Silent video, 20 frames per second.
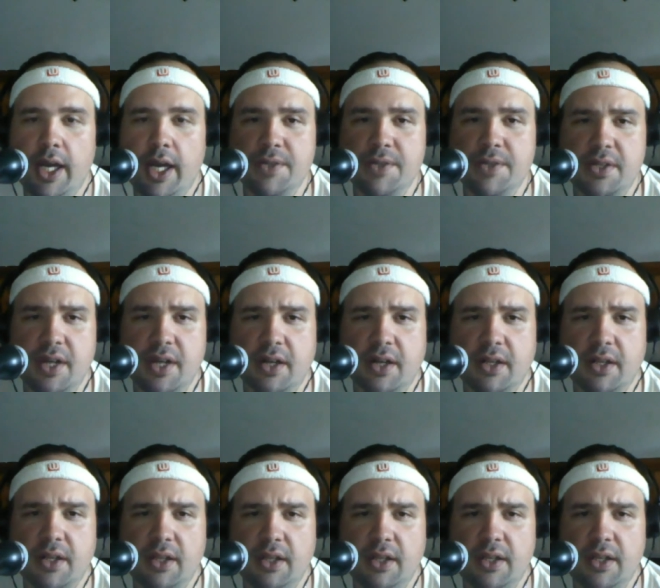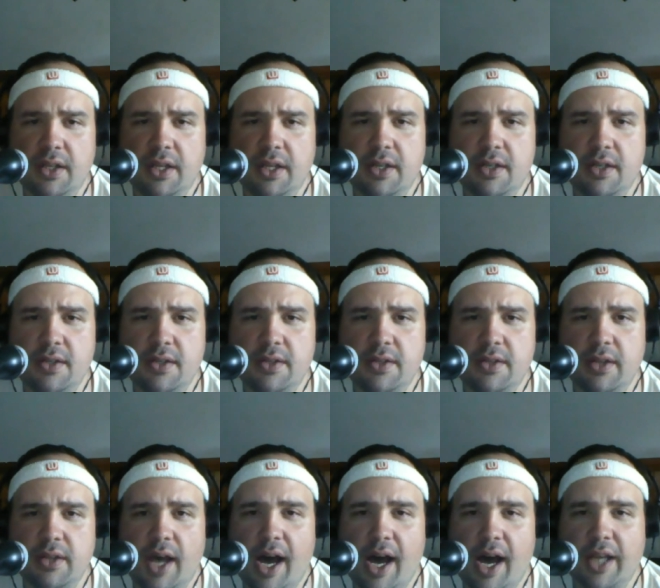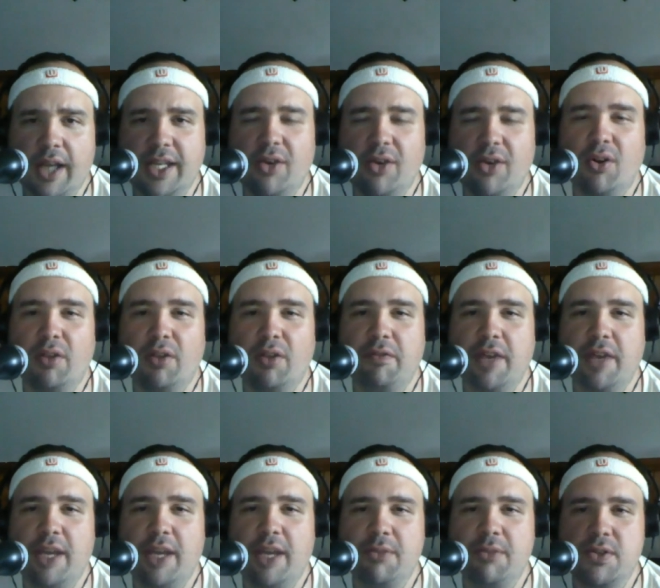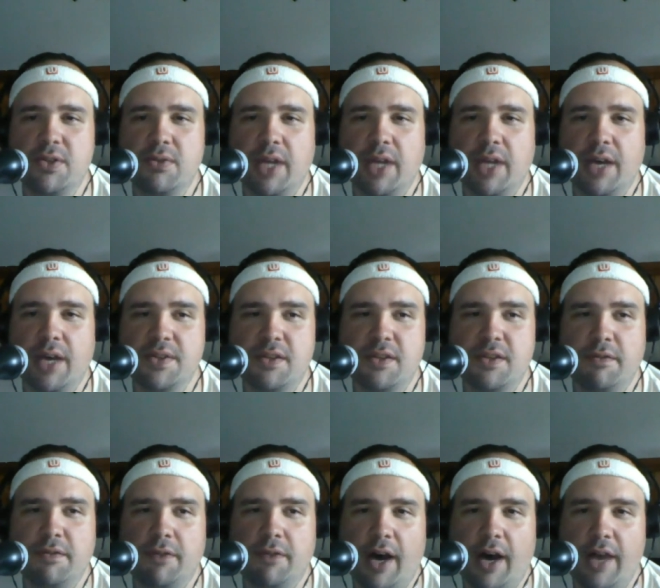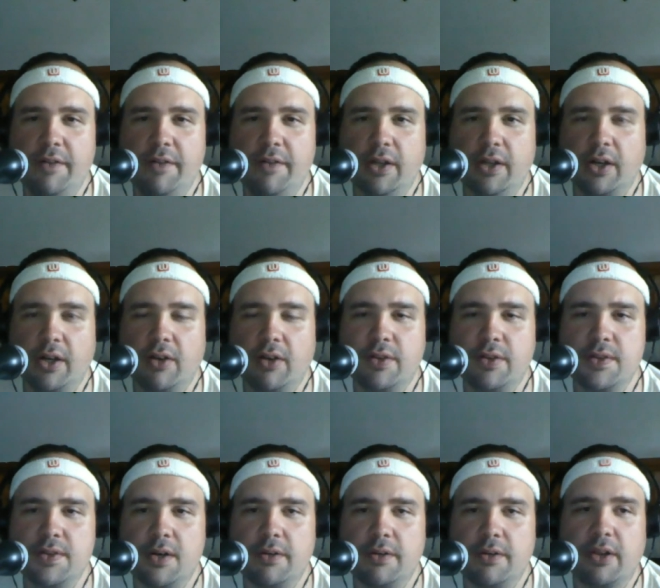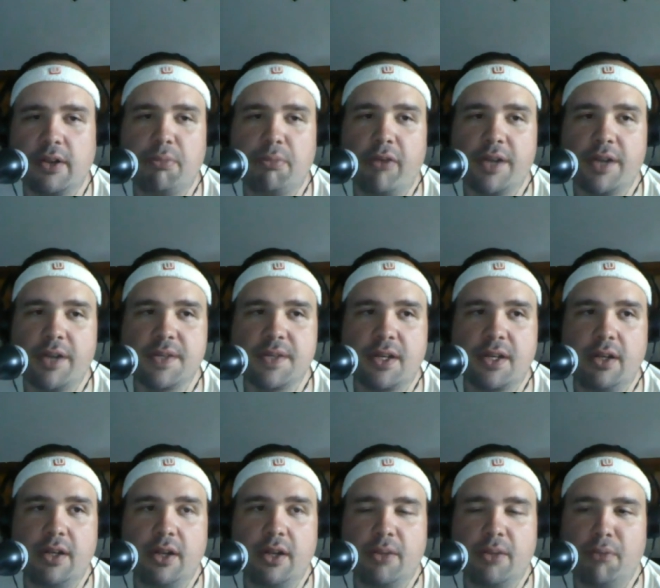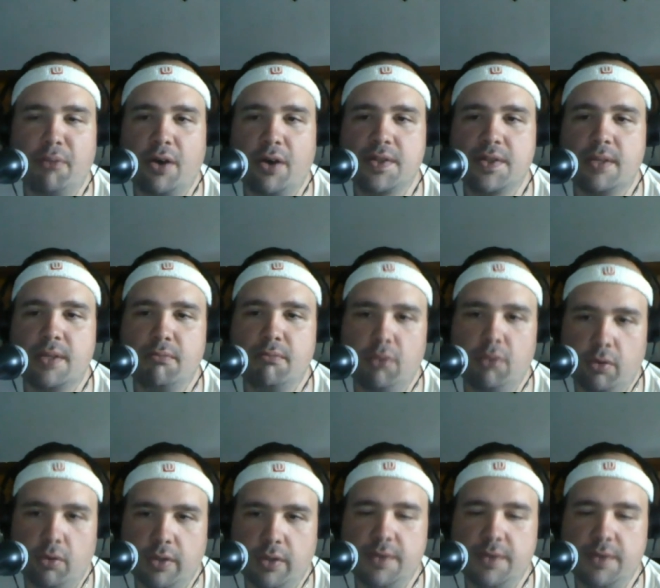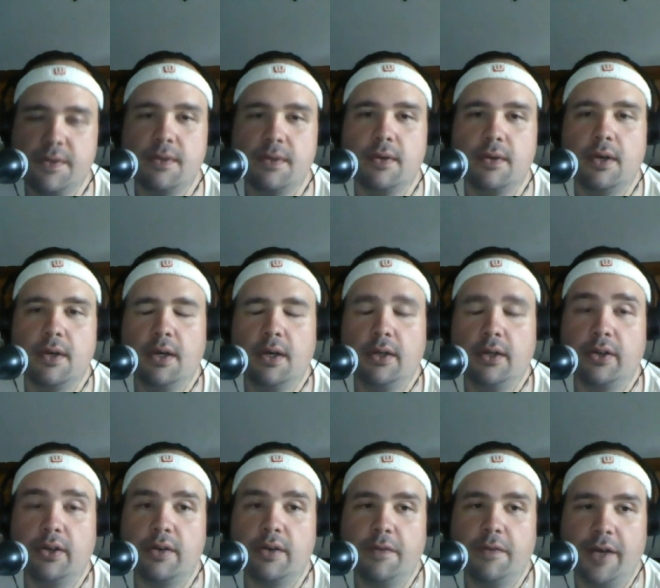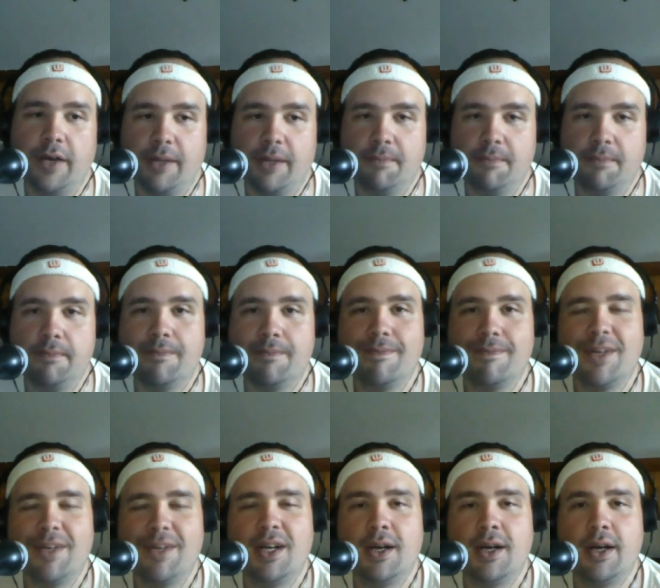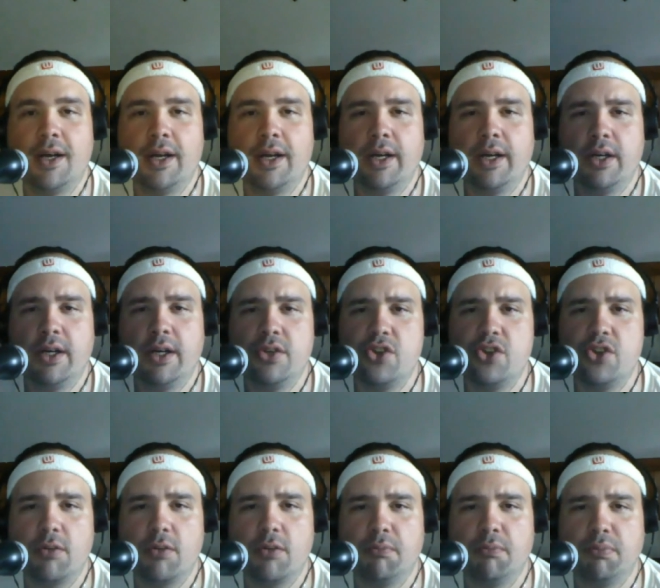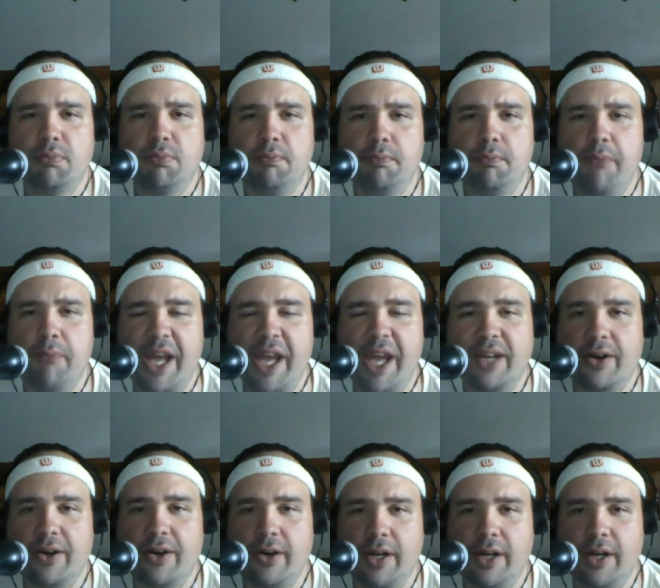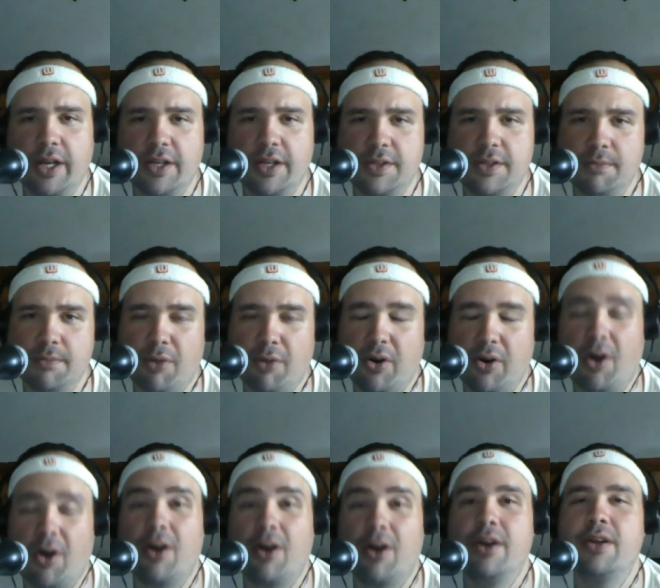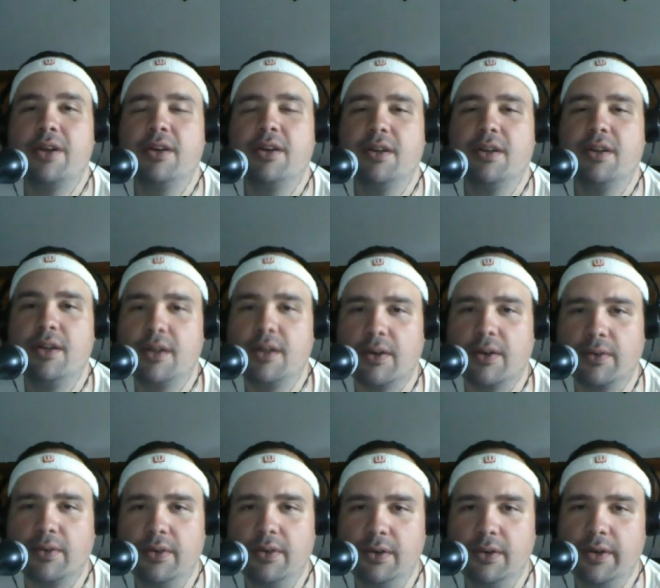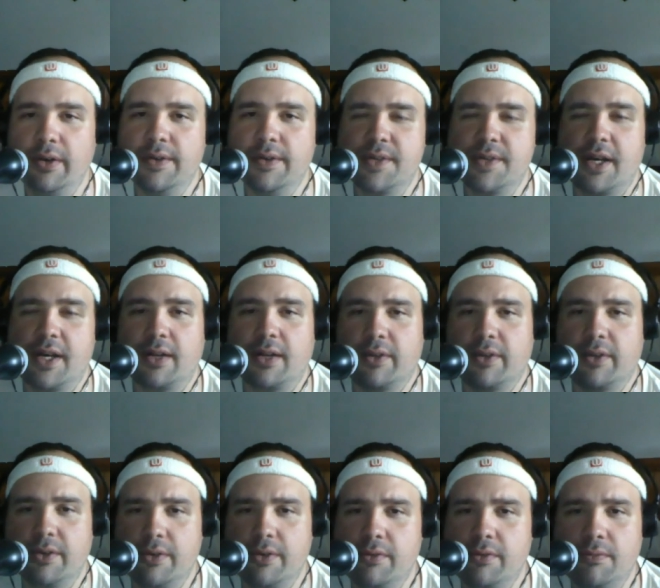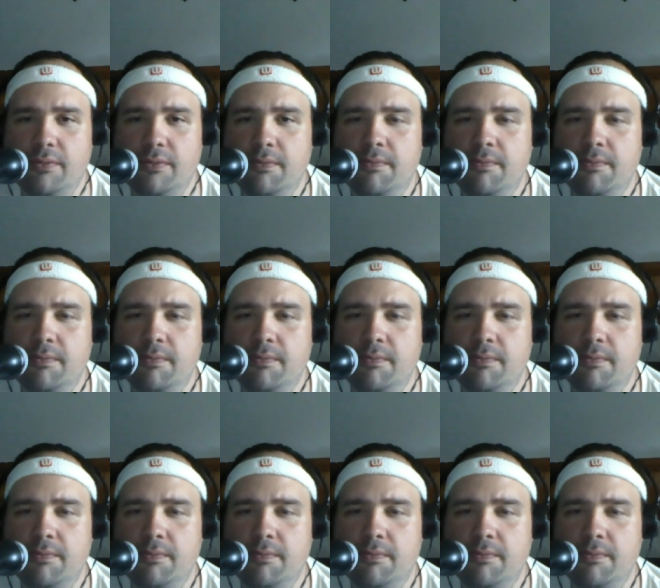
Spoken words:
And was inducted into the Hockey Hall of Fame in 2005 and currently serves as the president of the Boston Bruins. Good for him. Joe Baker as Bernard. Don't know exactly who.